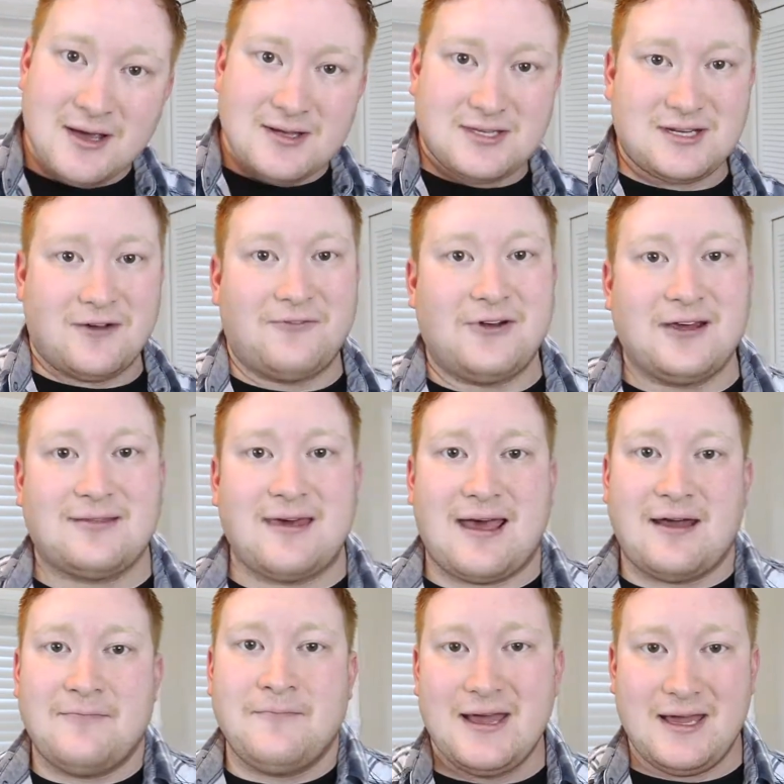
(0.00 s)
Stuff like
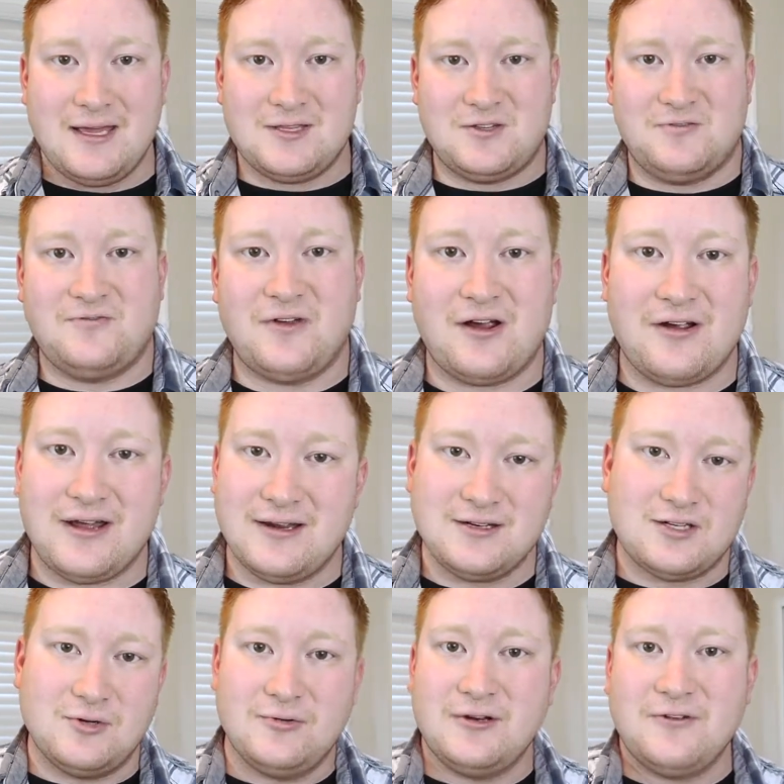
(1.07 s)
that. It's very
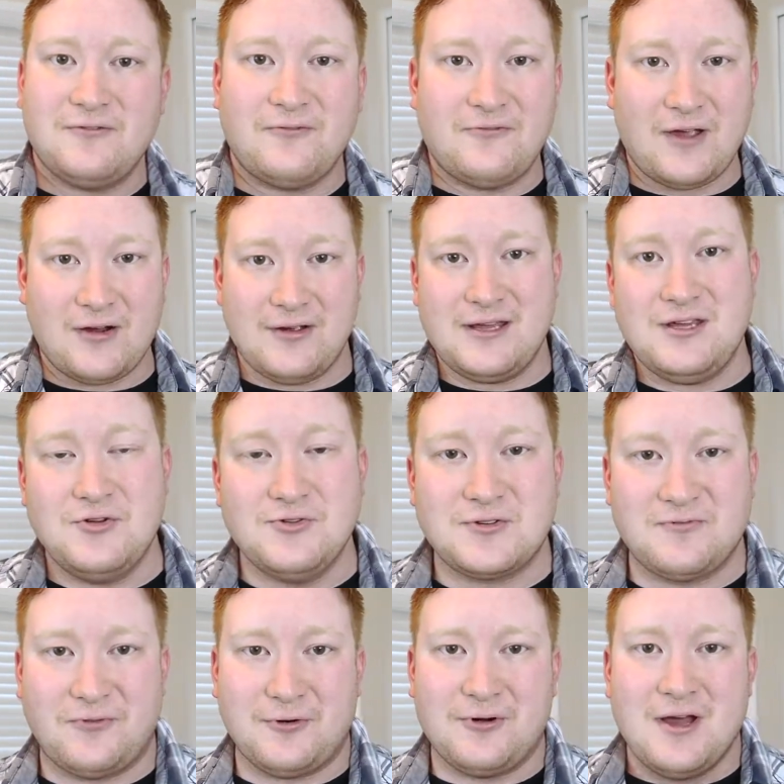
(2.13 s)
intuitive, very
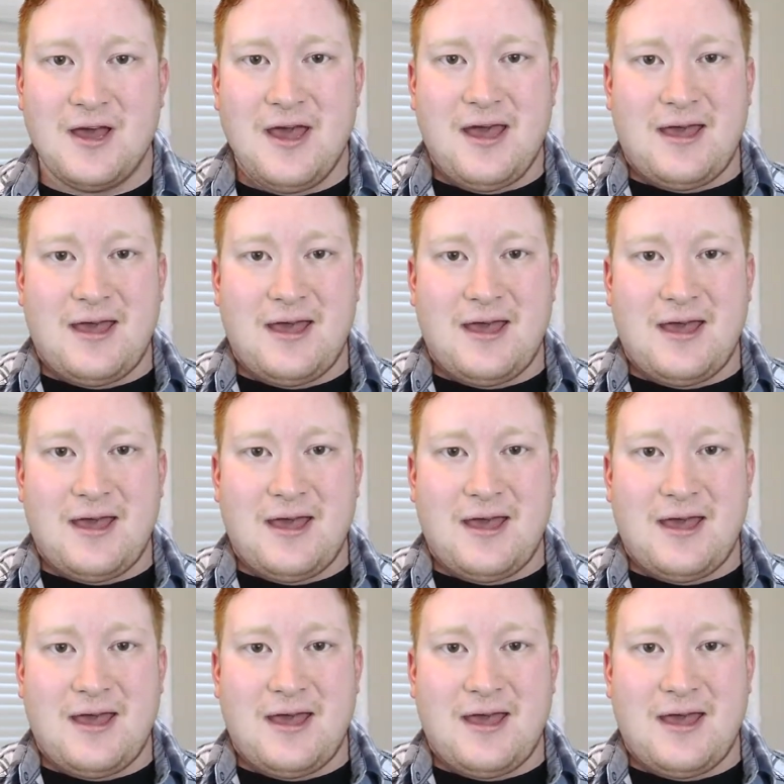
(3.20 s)
useful,